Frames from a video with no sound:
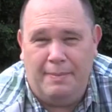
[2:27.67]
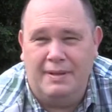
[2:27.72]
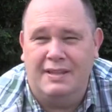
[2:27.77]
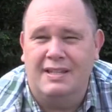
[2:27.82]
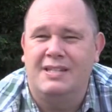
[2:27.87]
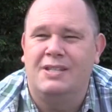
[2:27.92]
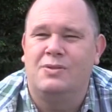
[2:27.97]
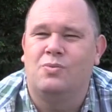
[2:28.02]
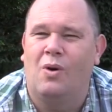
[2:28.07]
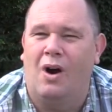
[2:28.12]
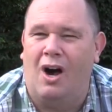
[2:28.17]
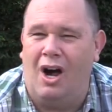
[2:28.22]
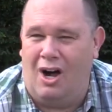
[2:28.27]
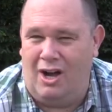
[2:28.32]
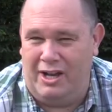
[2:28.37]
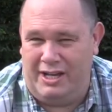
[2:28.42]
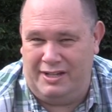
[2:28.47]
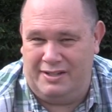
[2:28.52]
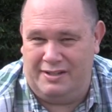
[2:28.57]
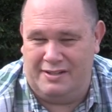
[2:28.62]
But this is what
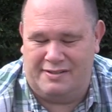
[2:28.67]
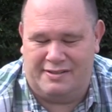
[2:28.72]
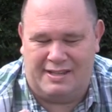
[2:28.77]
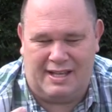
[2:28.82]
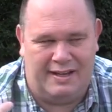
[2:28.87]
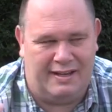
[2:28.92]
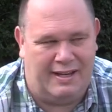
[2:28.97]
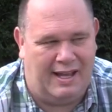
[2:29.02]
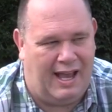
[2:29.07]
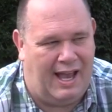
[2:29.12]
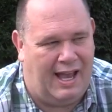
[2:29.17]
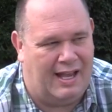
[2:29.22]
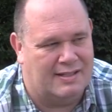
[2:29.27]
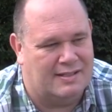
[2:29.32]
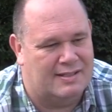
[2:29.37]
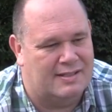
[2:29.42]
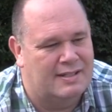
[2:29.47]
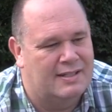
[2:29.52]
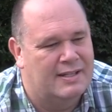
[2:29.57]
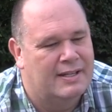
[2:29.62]
I understand it
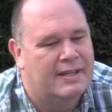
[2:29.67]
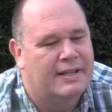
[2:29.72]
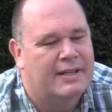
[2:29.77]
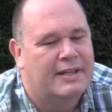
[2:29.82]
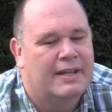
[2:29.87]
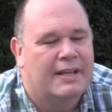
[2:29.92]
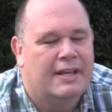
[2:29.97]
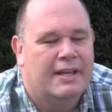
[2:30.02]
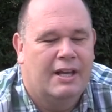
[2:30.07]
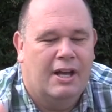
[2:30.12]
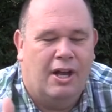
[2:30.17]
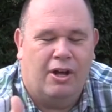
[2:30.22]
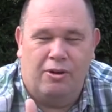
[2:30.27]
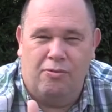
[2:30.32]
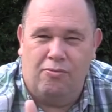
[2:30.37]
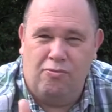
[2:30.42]
as. On a